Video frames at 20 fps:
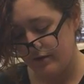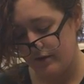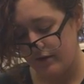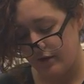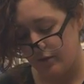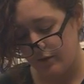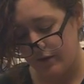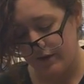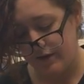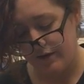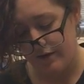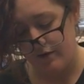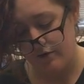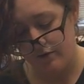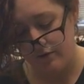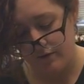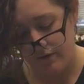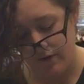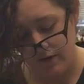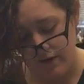There we go.
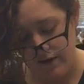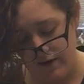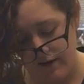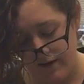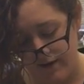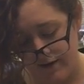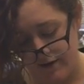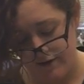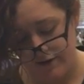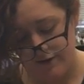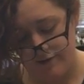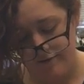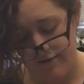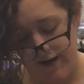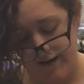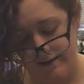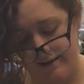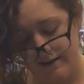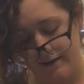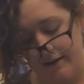And it's
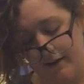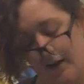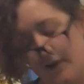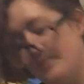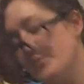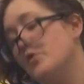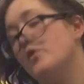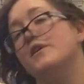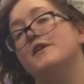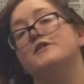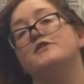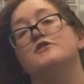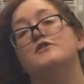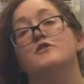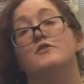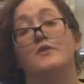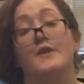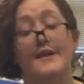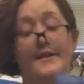fastened. I'm going to